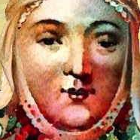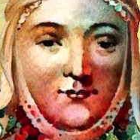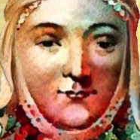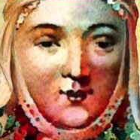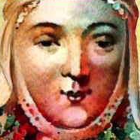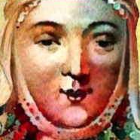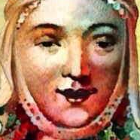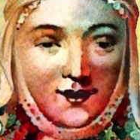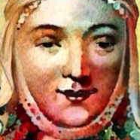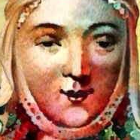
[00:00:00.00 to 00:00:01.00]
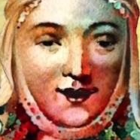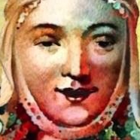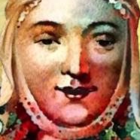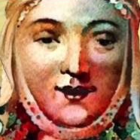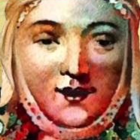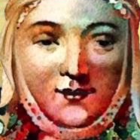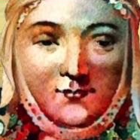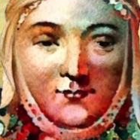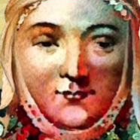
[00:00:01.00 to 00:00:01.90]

opportunity for his son.